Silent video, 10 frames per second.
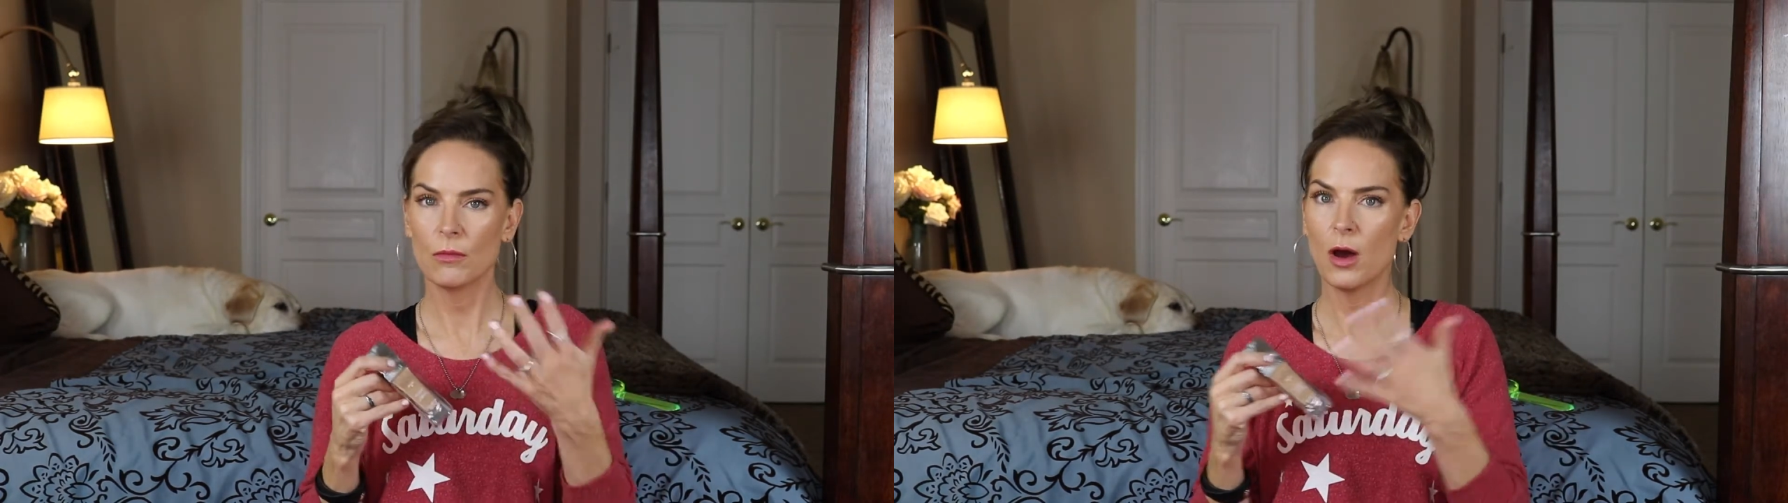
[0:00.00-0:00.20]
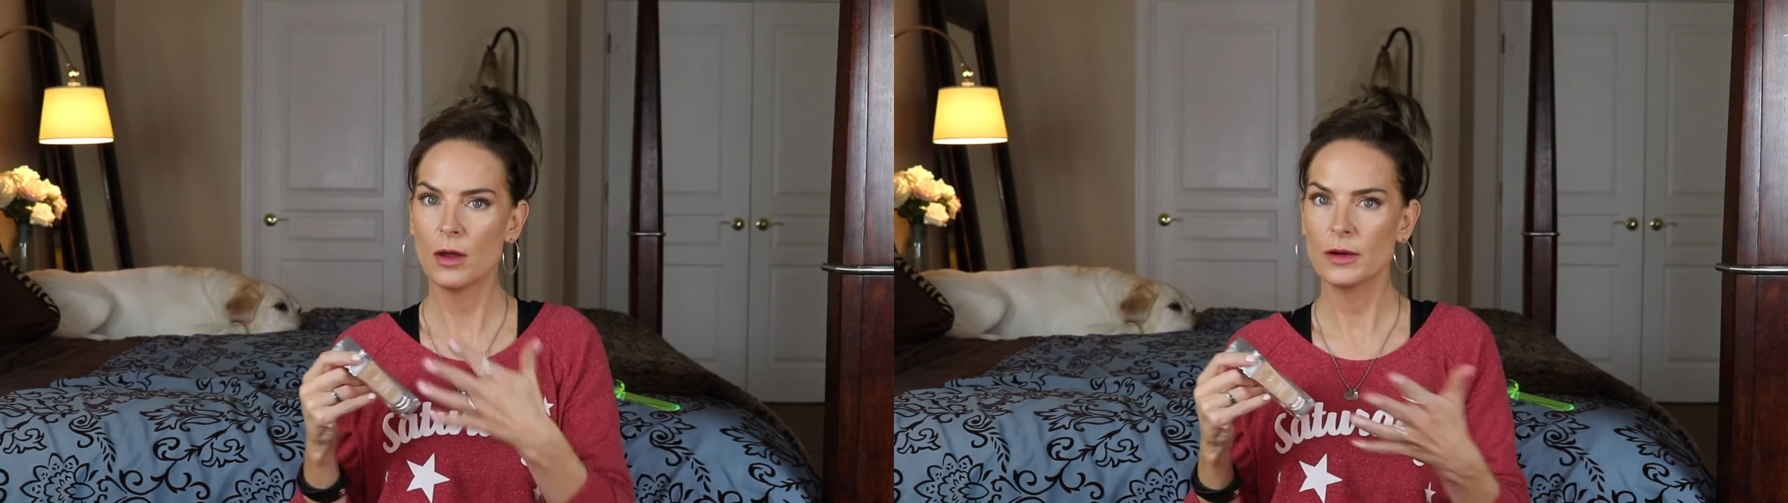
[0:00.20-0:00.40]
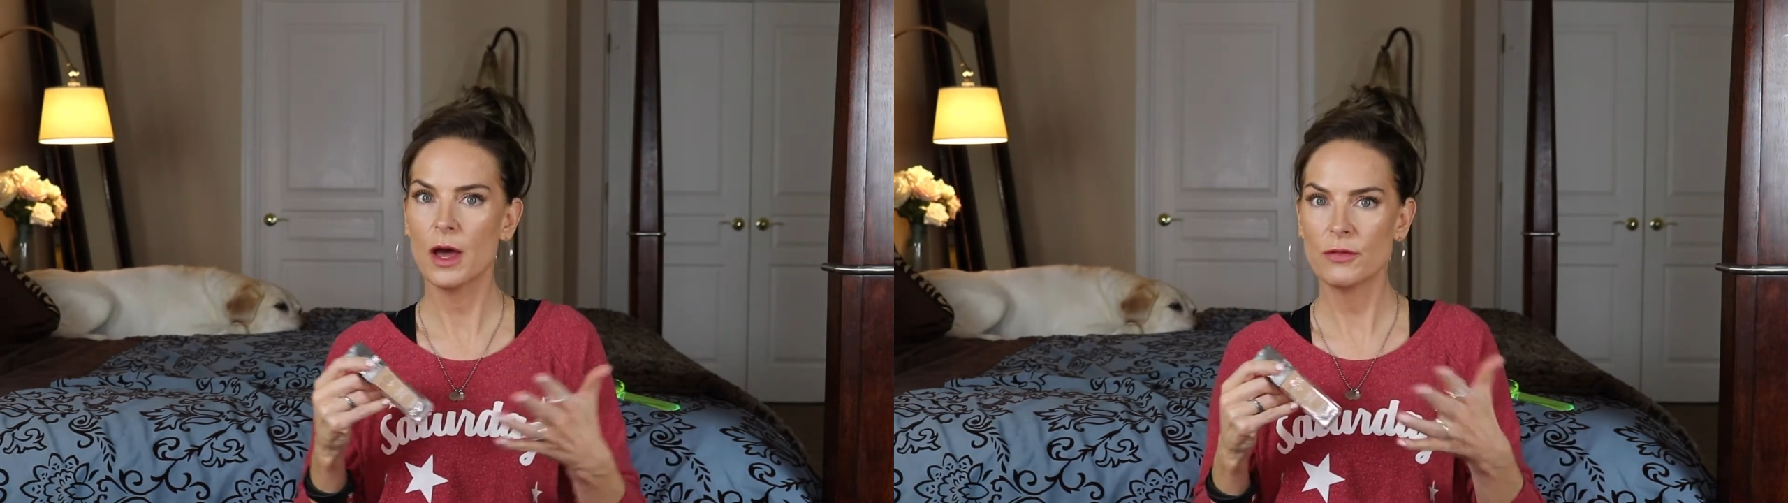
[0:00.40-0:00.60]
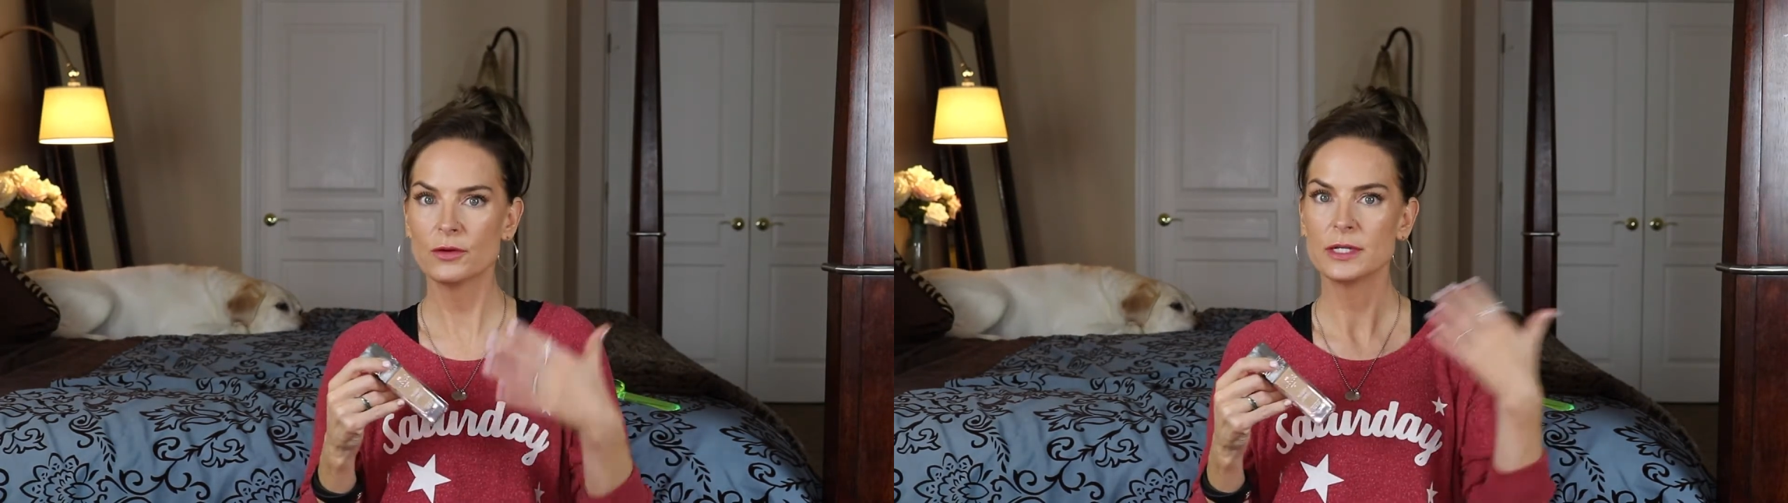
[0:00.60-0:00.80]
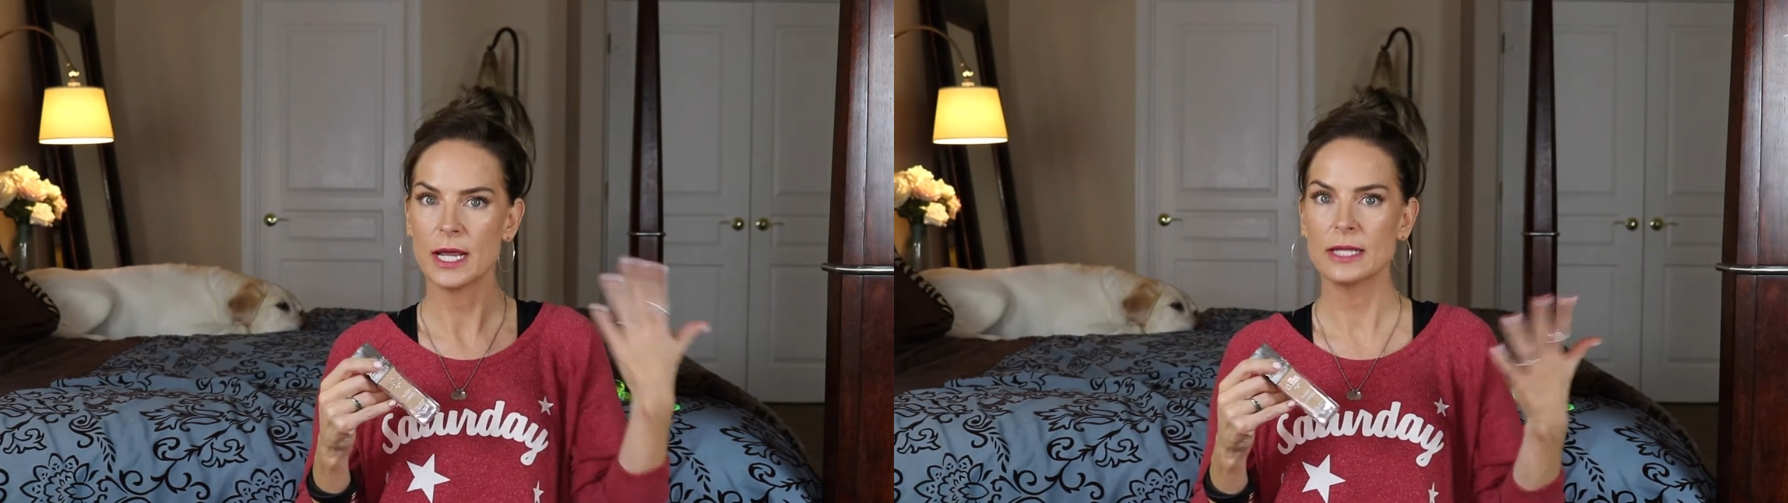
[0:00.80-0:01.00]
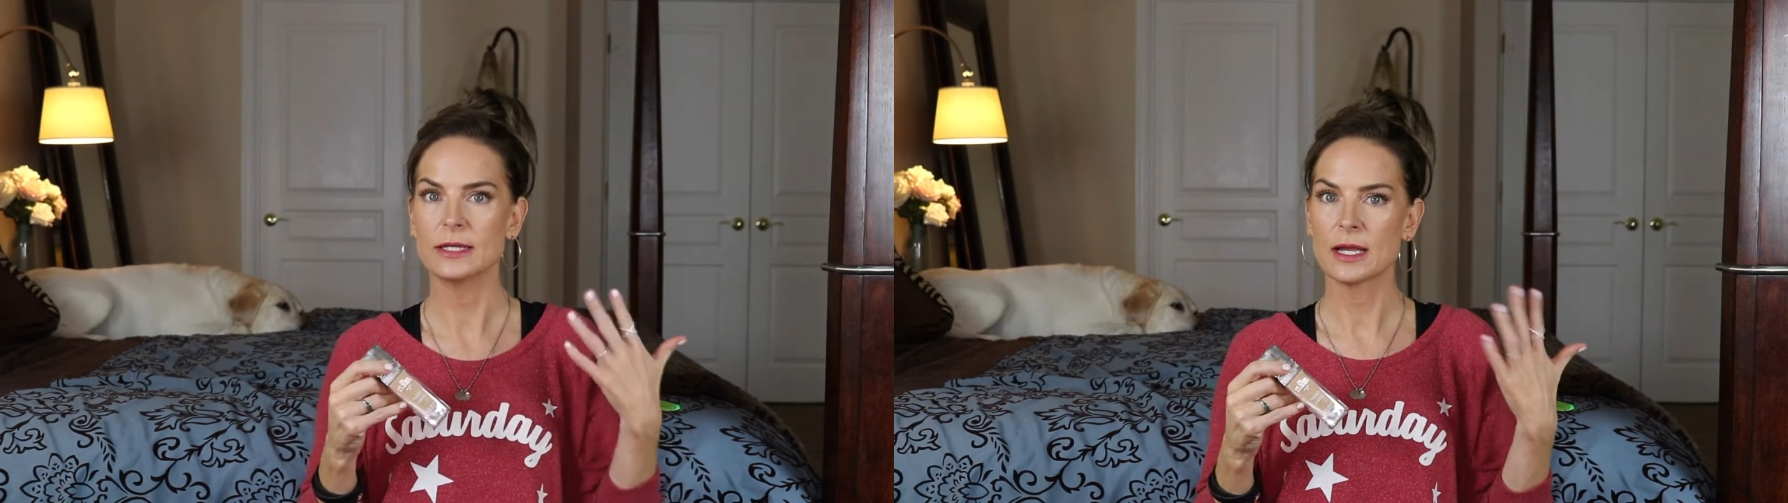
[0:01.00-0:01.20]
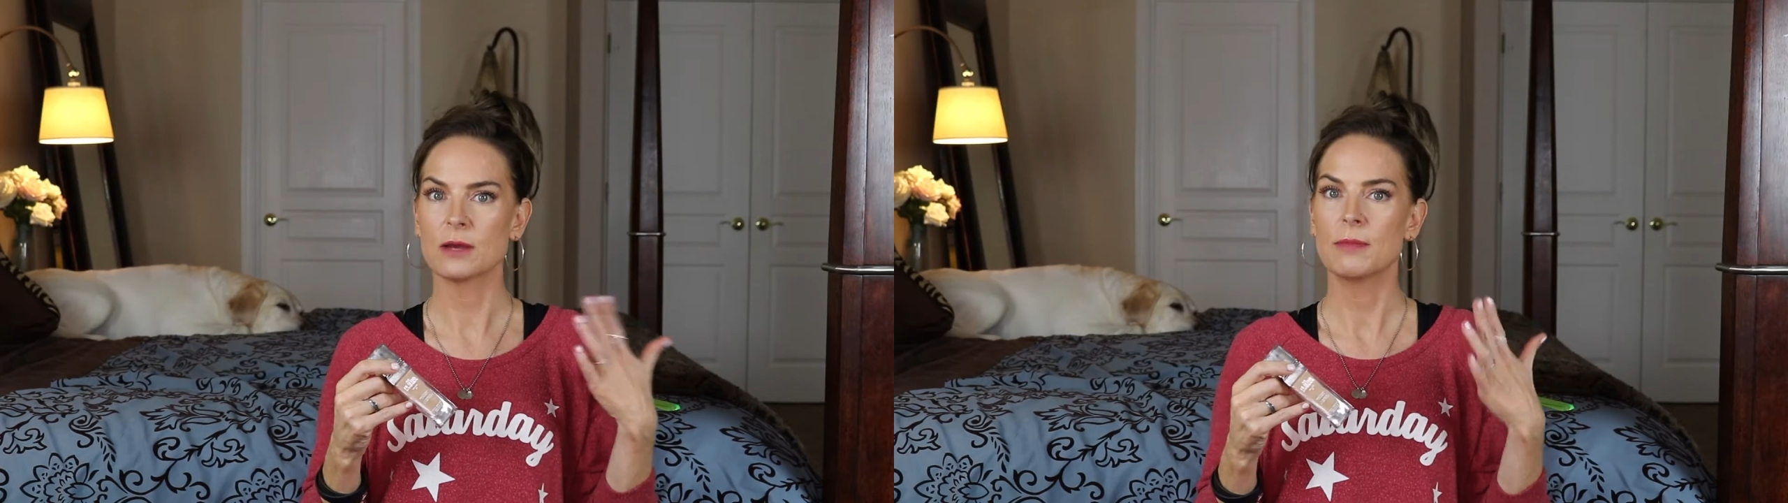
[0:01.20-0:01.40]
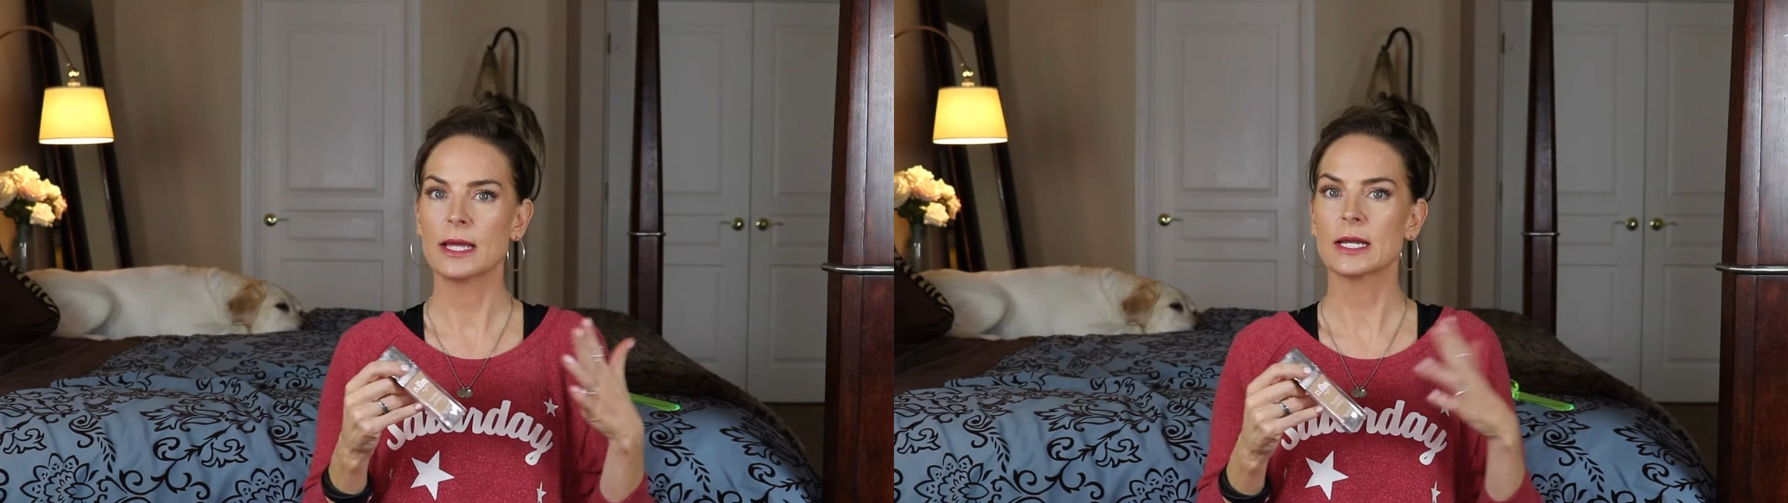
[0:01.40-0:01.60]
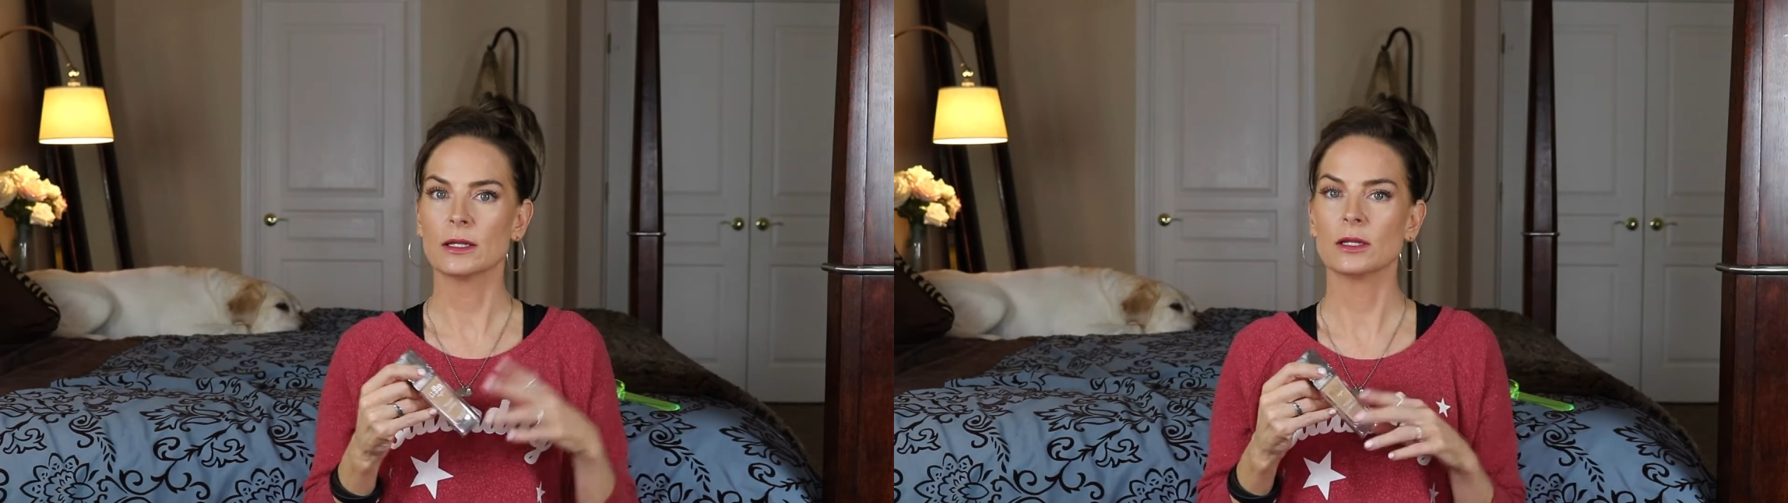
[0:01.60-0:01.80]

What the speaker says: on other days I could make it a